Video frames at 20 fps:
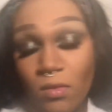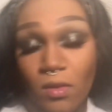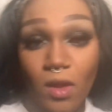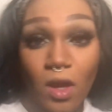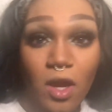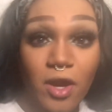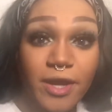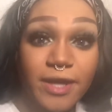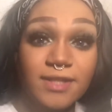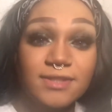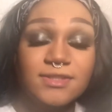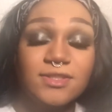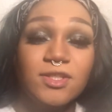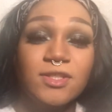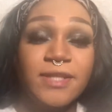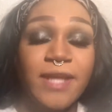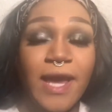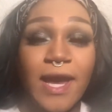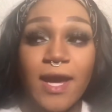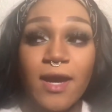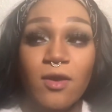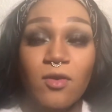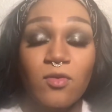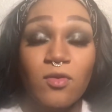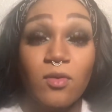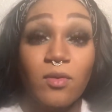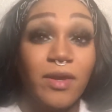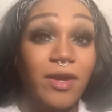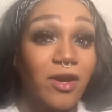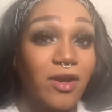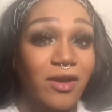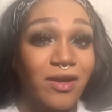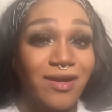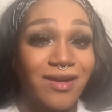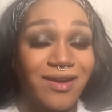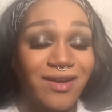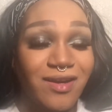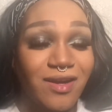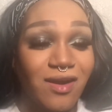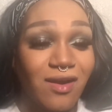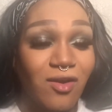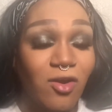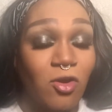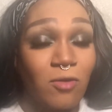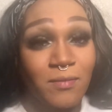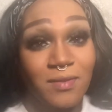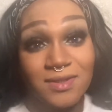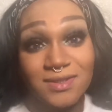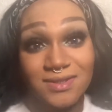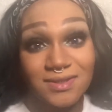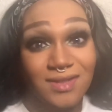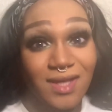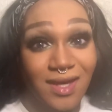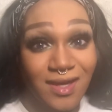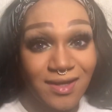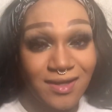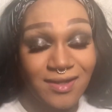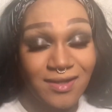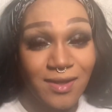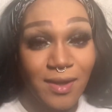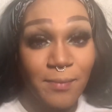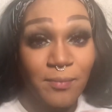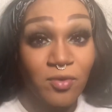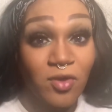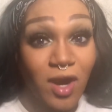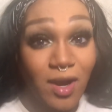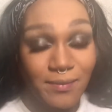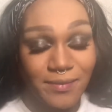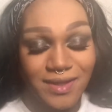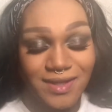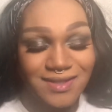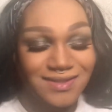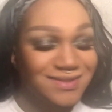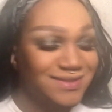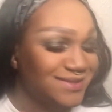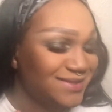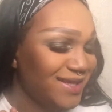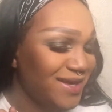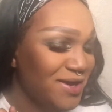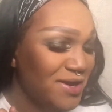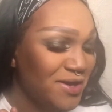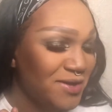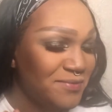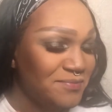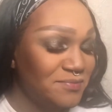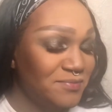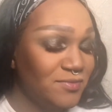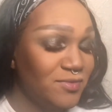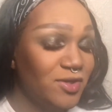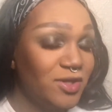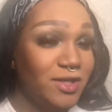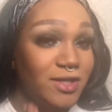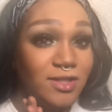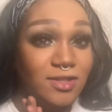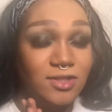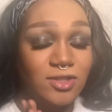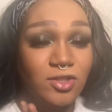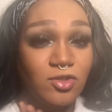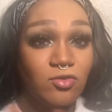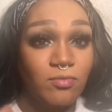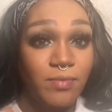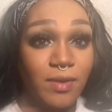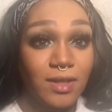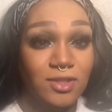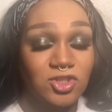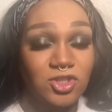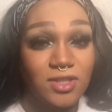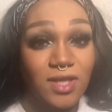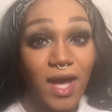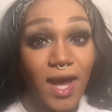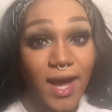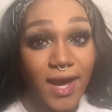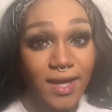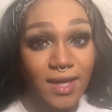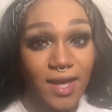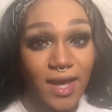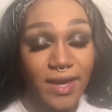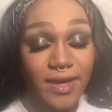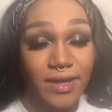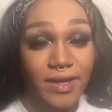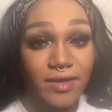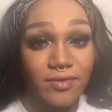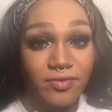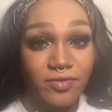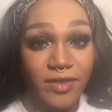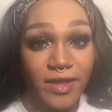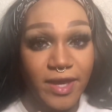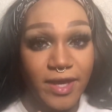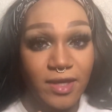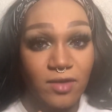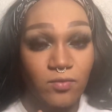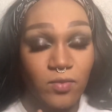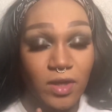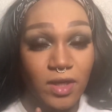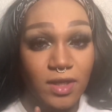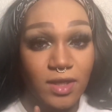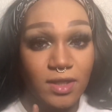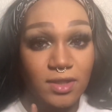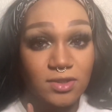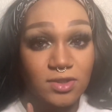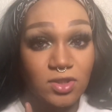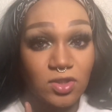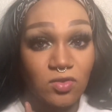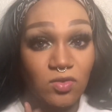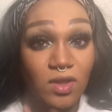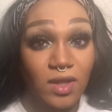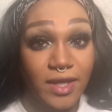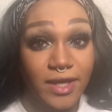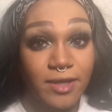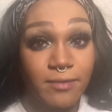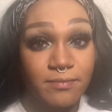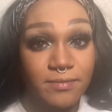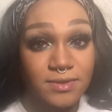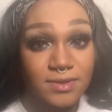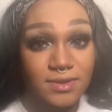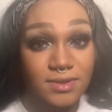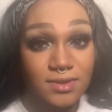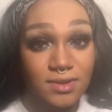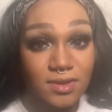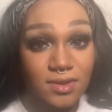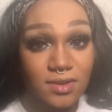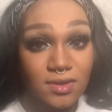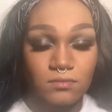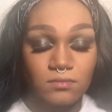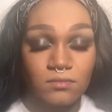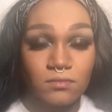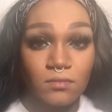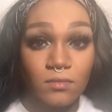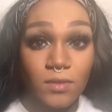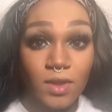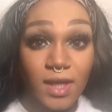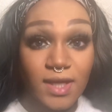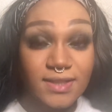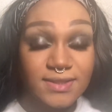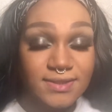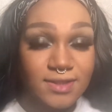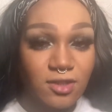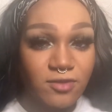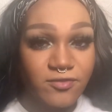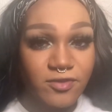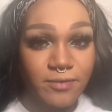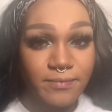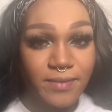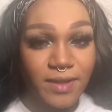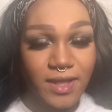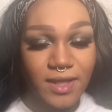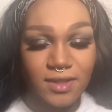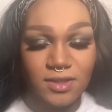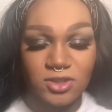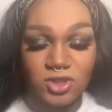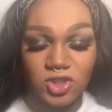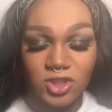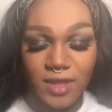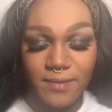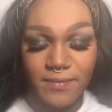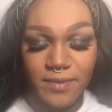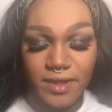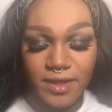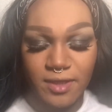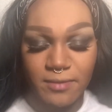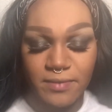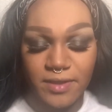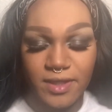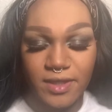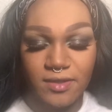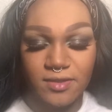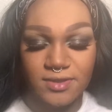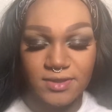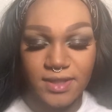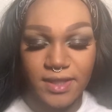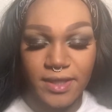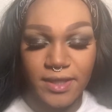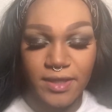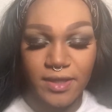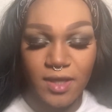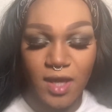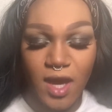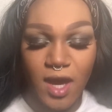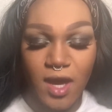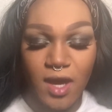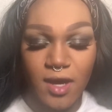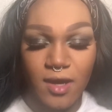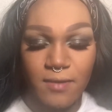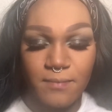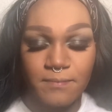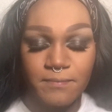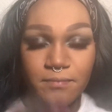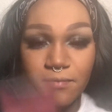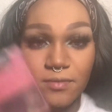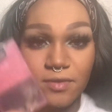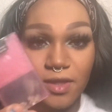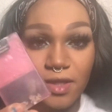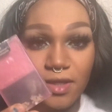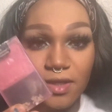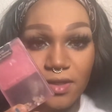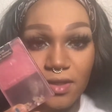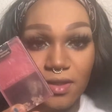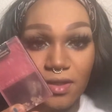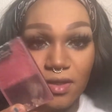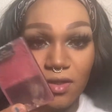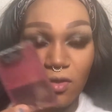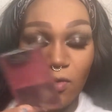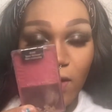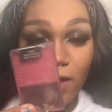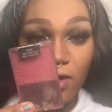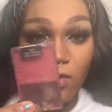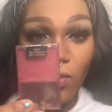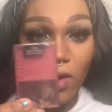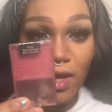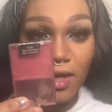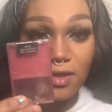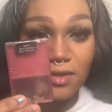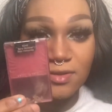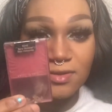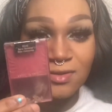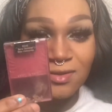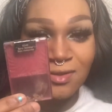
Alright, so now we are almost done, I promise. We're gonna do blush and highlight, and then we're gonna do lips. So for blush, I'm gonna be using the Wet n Wild